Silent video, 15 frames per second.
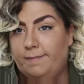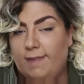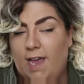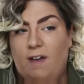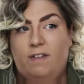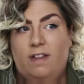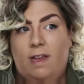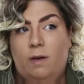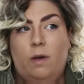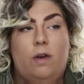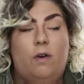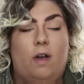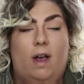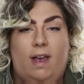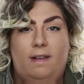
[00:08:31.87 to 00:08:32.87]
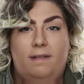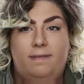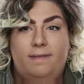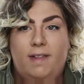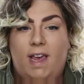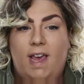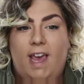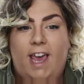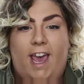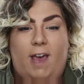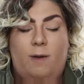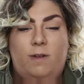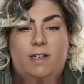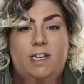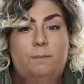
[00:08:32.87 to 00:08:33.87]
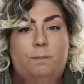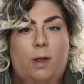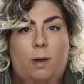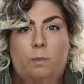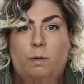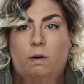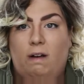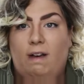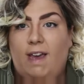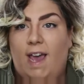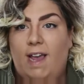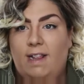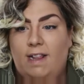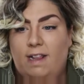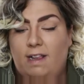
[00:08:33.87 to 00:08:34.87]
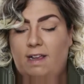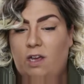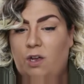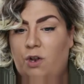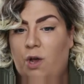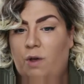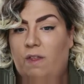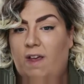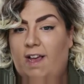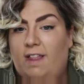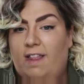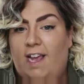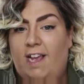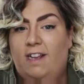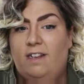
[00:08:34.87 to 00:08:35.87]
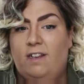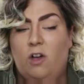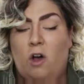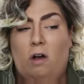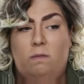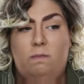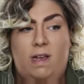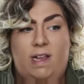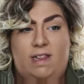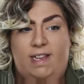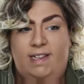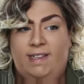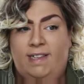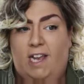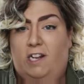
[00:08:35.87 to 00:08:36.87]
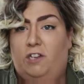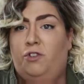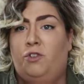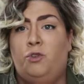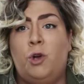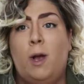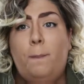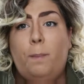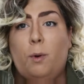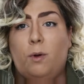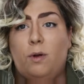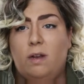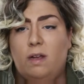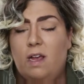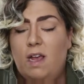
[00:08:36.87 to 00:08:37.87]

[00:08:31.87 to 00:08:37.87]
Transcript: Everything went great. And we did blood work, and, you know, they called me and they said it's tripled.